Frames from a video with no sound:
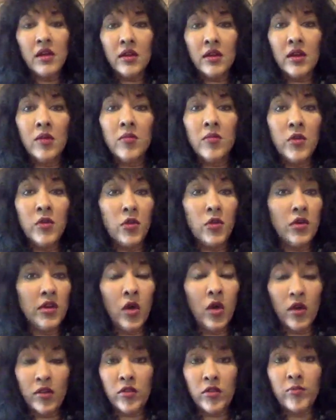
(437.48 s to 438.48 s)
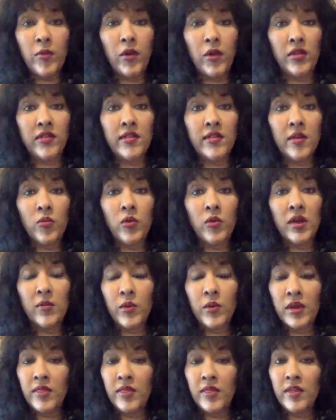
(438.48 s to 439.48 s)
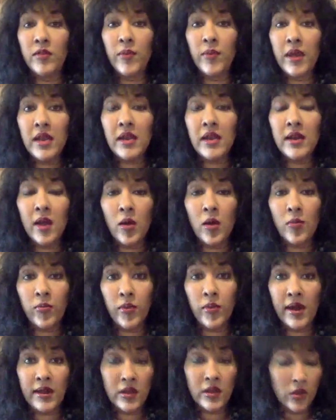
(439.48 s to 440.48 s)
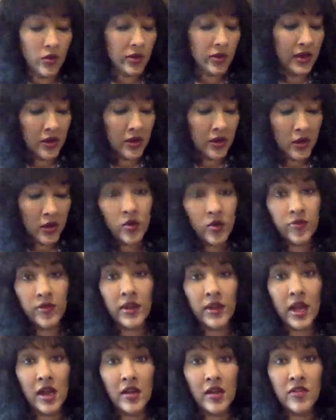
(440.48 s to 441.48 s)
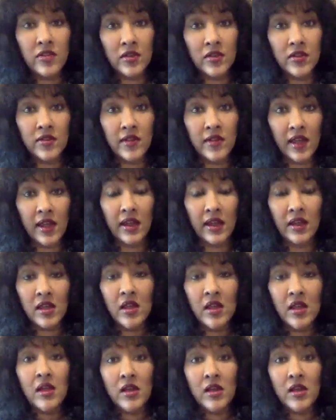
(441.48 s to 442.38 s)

community hotspot, somewhere where there's been an outbreak, you can get a notification saying,